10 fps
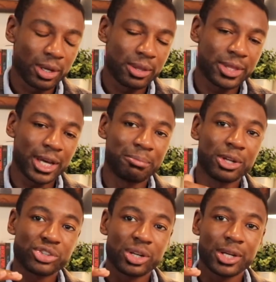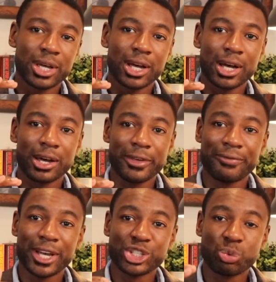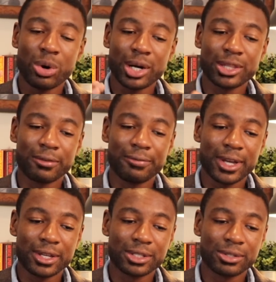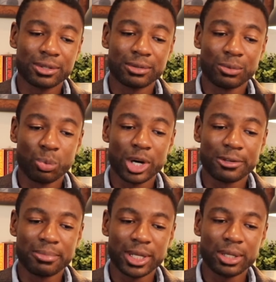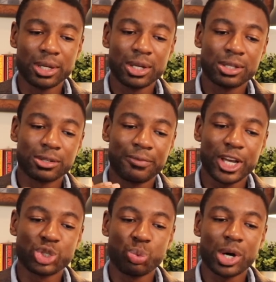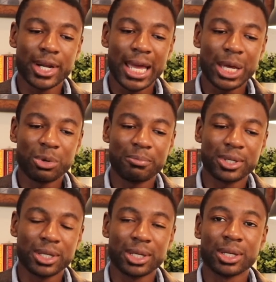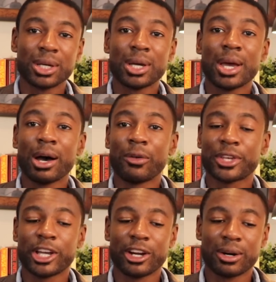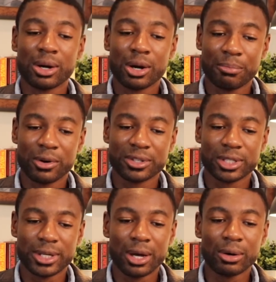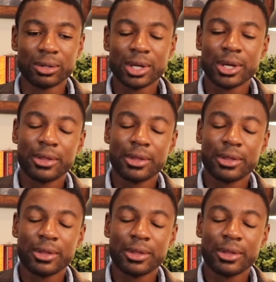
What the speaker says: They mention the phase 1 and the phase 1B. So phase 1A would be healthcare personnel.